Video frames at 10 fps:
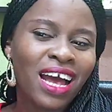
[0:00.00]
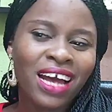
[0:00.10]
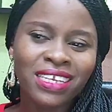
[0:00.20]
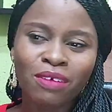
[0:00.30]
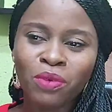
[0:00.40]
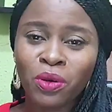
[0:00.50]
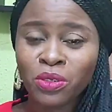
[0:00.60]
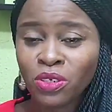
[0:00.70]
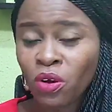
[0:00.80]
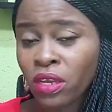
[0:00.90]
and then we
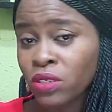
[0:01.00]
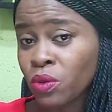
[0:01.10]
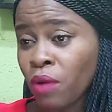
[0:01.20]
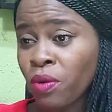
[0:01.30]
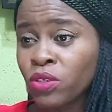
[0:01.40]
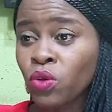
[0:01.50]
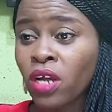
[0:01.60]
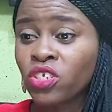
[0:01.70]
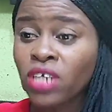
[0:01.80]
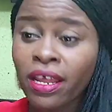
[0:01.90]
got talking, so I went to
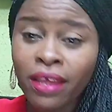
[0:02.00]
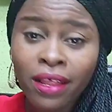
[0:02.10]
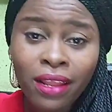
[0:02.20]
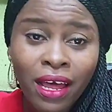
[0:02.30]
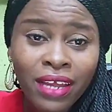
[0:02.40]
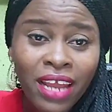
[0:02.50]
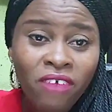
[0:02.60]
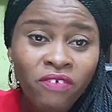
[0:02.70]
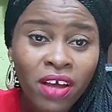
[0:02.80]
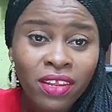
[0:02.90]
her channel and I
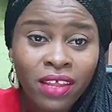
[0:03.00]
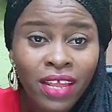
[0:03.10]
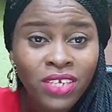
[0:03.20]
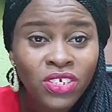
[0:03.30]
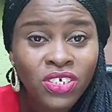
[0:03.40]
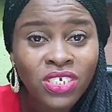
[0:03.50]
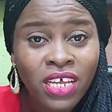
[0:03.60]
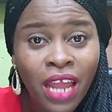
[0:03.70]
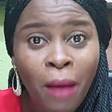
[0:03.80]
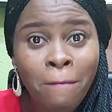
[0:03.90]
found out that she's
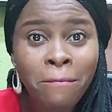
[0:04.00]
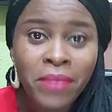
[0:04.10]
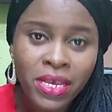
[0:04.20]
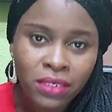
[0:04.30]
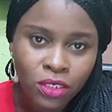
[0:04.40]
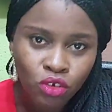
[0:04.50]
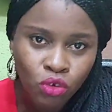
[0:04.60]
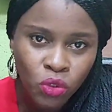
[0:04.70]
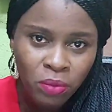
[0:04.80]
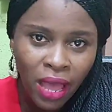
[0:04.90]
an amazing
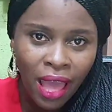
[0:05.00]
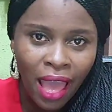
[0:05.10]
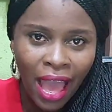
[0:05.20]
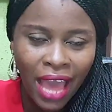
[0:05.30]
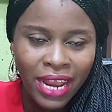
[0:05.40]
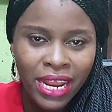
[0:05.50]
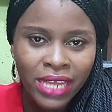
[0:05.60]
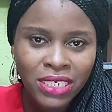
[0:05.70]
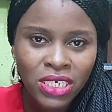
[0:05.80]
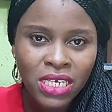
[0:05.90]
YouTuber,
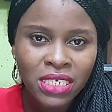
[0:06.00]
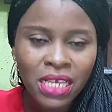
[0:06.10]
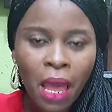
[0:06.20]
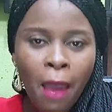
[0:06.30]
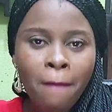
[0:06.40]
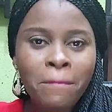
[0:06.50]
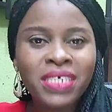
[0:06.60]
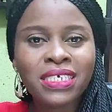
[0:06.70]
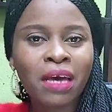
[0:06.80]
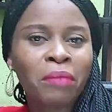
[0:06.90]
and she's
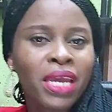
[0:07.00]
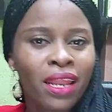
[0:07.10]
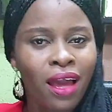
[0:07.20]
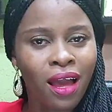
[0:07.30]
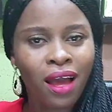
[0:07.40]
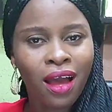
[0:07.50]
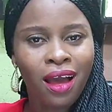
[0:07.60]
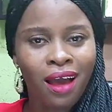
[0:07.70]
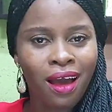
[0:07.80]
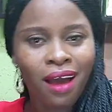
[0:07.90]
Miss
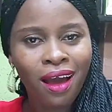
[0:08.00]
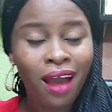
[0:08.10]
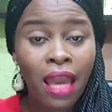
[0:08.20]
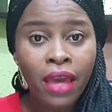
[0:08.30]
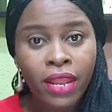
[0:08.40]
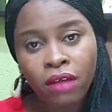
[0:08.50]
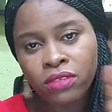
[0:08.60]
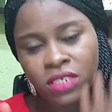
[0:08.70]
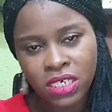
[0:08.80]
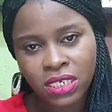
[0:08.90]
Carmina.
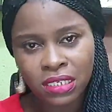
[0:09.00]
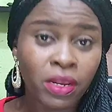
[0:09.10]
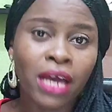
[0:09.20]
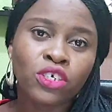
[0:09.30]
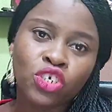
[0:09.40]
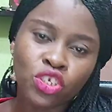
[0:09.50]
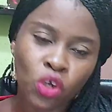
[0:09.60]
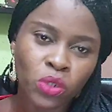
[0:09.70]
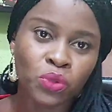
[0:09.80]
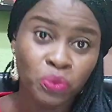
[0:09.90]
Now this, now she
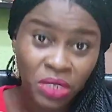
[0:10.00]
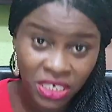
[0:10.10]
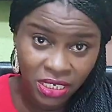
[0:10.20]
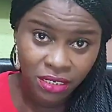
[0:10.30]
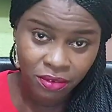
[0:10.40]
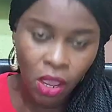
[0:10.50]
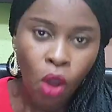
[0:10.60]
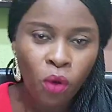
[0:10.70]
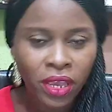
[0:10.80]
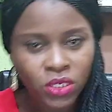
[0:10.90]
does reading.
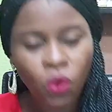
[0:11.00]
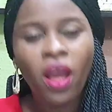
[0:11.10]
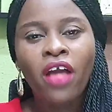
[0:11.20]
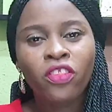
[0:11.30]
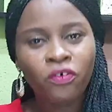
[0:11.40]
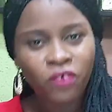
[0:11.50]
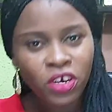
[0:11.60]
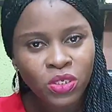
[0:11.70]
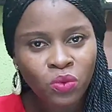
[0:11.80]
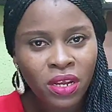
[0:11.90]
Okay, so the
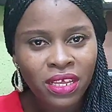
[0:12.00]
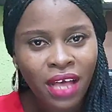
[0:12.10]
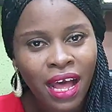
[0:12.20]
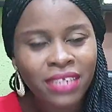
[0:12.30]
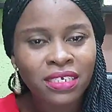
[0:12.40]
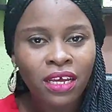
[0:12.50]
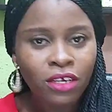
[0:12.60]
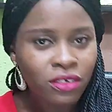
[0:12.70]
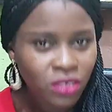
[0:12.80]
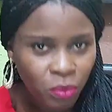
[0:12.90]
first one, Kat,
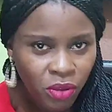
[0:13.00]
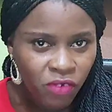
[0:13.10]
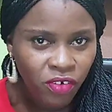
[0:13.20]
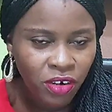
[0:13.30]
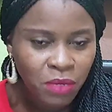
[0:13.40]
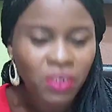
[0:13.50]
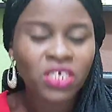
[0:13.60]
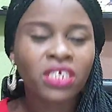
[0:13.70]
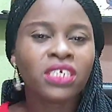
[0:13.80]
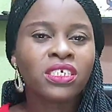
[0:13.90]
is a behavioral
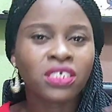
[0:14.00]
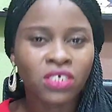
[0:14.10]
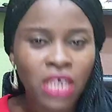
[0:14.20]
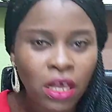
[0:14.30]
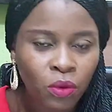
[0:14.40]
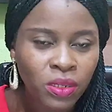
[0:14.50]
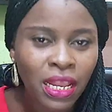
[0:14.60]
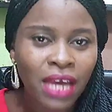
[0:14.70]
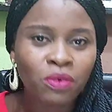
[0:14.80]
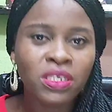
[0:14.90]
specialist. The second one,
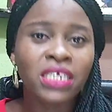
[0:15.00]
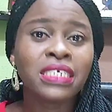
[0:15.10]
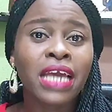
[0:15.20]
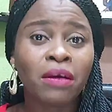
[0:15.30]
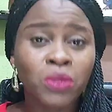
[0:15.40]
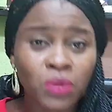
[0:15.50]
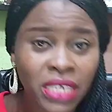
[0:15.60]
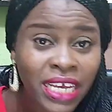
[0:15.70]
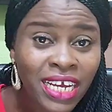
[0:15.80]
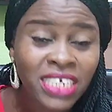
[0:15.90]
the language lady, helps
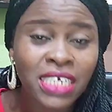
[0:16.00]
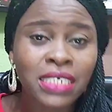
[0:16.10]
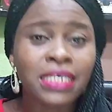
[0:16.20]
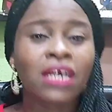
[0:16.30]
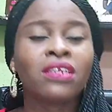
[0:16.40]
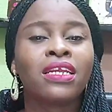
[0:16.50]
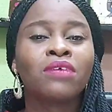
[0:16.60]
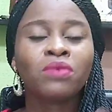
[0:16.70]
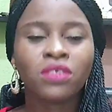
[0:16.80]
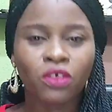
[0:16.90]
with English as a second
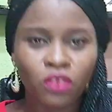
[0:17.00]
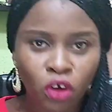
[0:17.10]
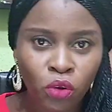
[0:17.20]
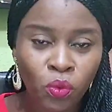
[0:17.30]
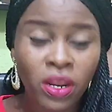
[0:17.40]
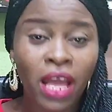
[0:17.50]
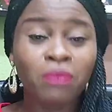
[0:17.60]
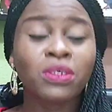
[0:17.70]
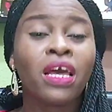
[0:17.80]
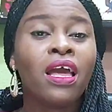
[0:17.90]
language. The third one
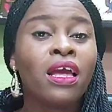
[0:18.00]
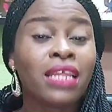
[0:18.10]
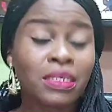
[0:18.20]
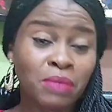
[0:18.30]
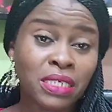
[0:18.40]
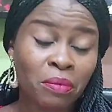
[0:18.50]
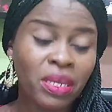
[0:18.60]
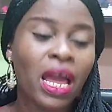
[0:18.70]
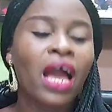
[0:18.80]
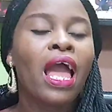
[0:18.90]
helps, that's Miss
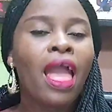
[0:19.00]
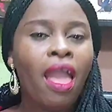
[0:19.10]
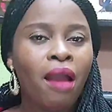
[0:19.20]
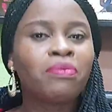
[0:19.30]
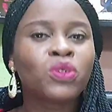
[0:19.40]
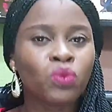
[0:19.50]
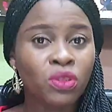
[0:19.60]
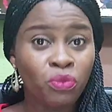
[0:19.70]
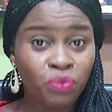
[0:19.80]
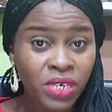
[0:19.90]
Carmina, helps
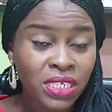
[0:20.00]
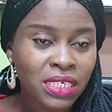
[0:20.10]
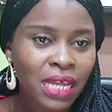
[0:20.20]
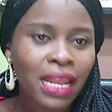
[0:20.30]
with reading,